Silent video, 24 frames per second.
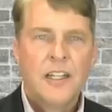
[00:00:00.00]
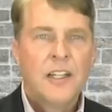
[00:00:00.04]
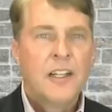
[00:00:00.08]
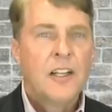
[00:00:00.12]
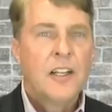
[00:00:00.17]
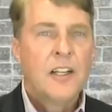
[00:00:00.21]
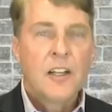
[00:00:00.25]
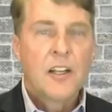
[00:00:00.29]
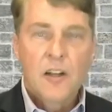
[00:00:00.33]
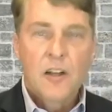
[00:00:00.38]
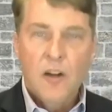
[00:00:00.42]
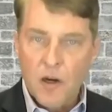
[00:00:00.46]

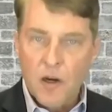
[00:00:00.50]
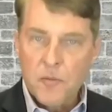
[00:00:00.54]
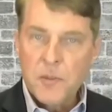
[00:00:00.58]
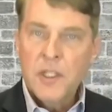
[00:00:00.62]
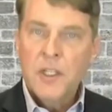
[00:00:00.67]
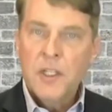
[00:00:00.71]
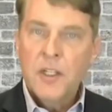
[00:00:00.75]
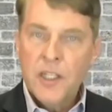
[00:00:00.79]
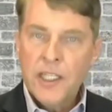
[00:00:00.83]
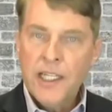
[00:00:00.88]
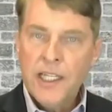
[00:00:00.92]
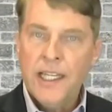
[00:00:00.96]
Carbon
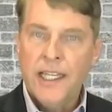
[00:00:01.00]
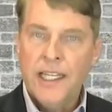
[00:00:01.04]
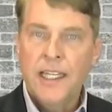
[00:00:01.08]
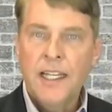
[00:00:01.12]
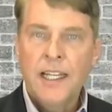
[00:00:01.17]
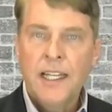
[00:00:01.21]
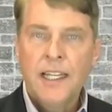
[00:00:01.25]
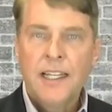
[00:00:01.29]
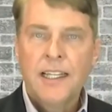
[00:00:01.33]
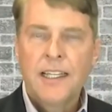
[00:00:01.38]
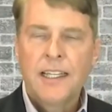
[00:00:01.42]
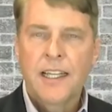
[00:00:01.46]
Clean
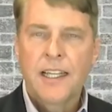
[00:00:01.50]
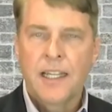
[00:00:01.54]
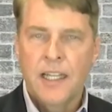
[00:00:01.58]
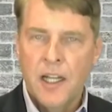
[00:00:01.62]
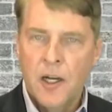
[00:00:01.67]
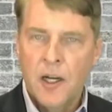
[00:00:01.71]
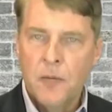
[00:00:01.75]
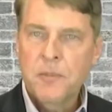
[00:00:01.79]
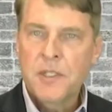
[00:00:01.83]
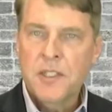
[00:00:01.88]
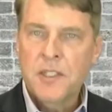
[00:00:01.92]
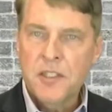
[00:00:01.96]
can
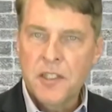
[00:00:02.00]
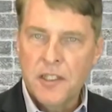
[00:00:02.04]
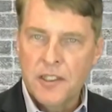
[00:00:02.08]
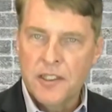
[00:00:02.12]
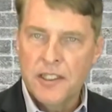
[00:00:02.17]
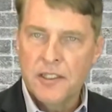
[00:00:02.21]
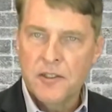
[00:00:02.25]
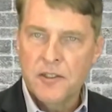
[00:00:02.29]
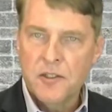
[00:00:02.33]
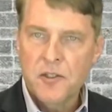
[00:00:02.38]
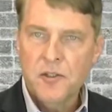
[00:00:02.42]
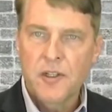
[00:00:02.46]
help the steel
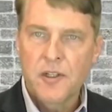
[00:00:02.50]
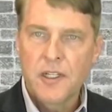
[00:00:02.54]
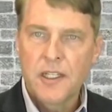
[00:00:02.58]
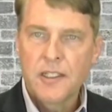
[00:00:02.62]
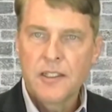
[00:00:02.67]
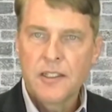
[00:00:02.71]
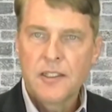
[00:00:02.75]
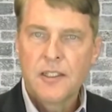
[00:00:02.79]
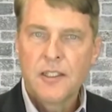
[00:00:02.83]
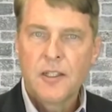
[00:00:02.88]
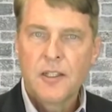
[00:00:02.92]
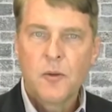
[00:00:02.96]
industry
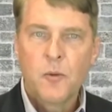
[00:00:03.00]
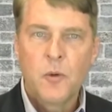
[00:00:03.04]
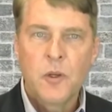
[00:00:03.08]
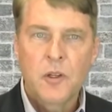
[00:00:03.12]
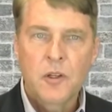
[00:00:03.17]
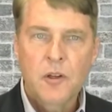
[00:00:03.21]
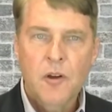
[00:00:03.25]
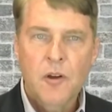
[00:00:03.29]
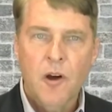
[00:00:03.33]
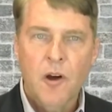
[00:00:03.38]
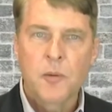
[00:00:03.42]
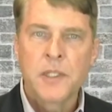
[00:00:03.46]
with
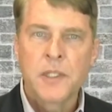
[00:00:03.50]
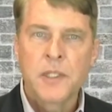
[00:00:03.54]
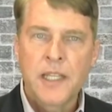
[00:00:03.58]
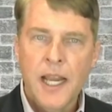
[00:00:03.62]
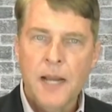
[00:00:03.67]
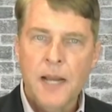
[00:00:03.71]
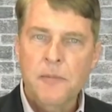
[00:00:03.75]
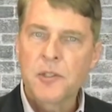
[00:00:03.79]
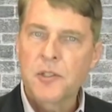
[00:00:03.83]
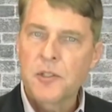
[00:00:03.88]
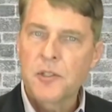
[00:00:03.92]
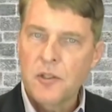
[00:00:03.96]
carbon
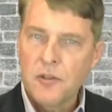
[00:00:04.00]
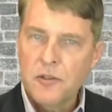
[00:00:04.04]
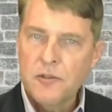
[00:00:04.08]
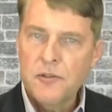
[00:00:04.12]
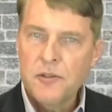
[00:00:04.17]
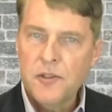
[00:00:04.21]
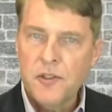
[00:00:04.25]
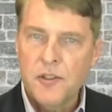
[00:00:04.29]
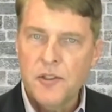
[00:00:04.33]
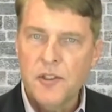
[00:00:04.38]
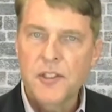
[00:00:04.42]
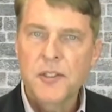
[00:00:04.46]
capture
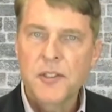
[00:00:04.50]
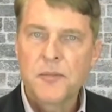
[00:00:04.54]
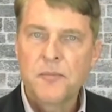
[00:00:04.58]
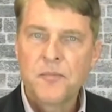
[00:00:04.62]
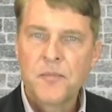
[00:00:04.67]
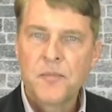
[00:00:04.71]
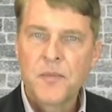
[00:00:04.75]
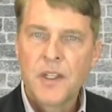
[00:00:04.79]
solutions.